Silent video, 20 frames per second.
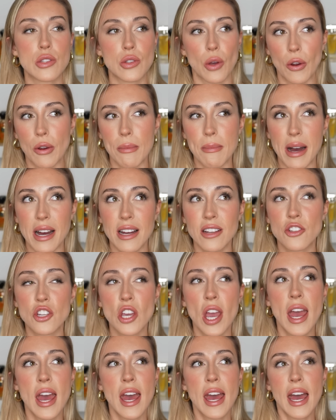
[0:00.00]
so much.
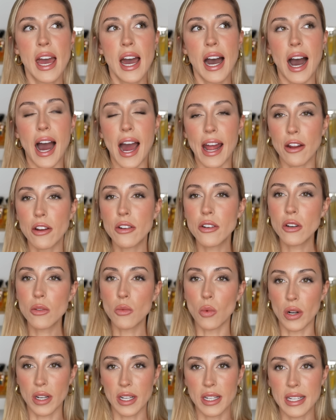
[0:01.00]
I don't know
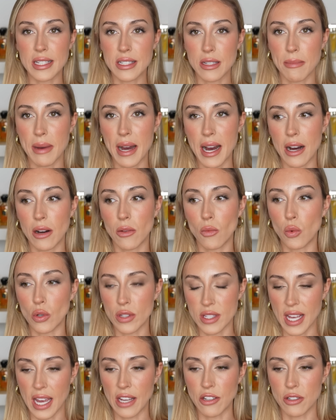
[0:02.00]
what it is about
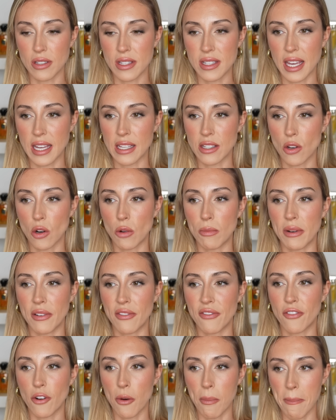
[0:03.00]
wood sage and sea salt, but
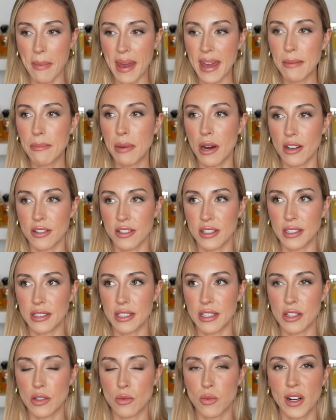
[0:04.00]
for me personally,
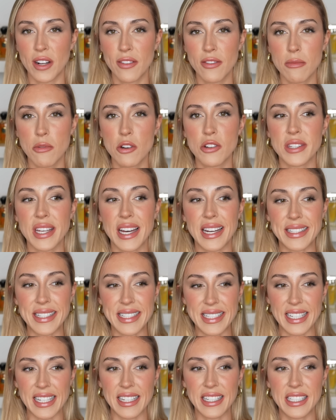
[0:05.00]
this is one of the most
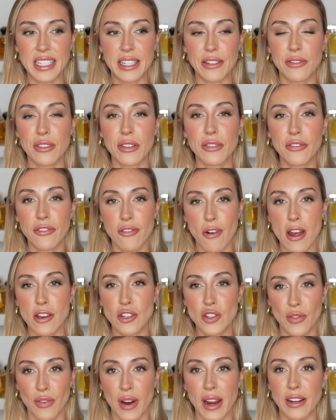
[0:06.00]
addictive
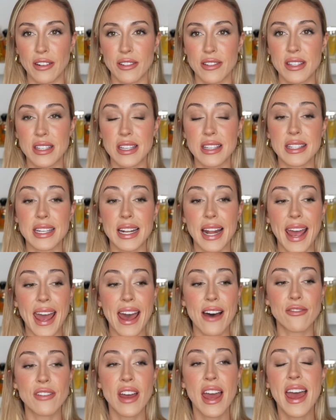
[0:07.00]
fresh fragrances that I
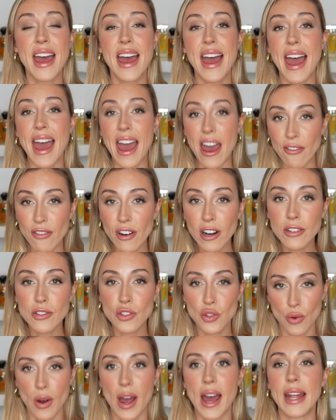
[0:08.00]
have ever
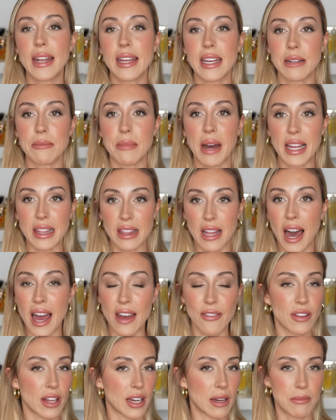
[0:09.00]
tried in my
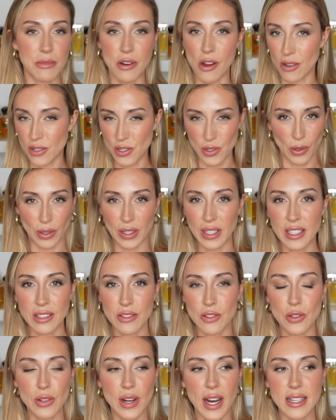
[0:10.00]
life. Like I'm not joking
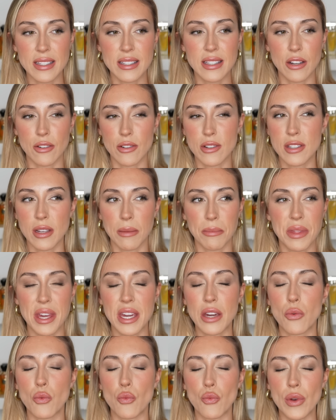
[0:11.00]
to you guys, there is
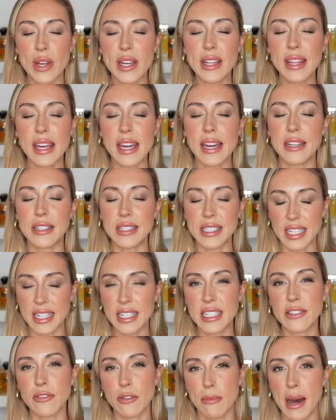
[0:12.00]
something really
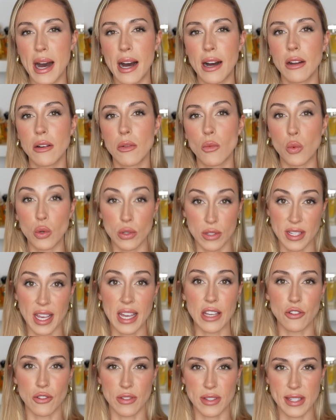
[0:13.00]
addictive about wood
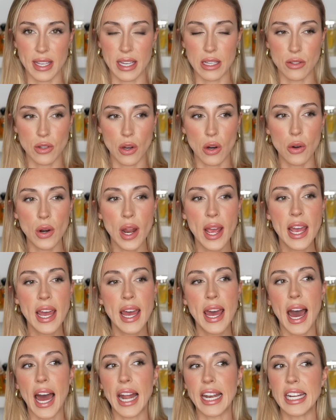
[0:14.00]
sage and sea salt,
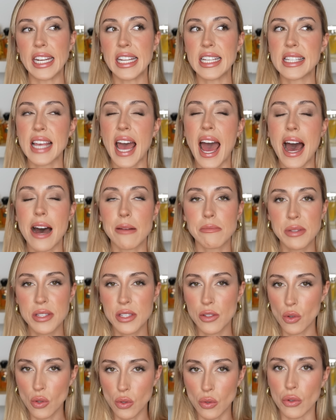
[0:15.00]
and it is
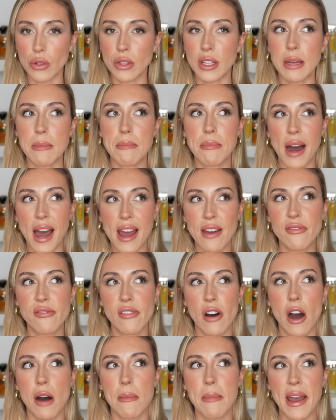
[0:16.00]
absolutely by
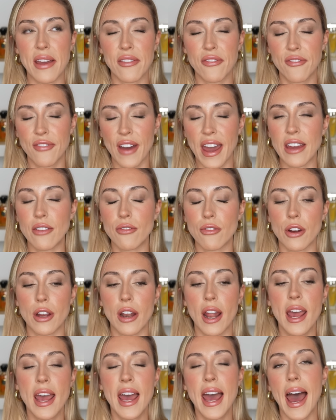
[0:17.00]
far my favorite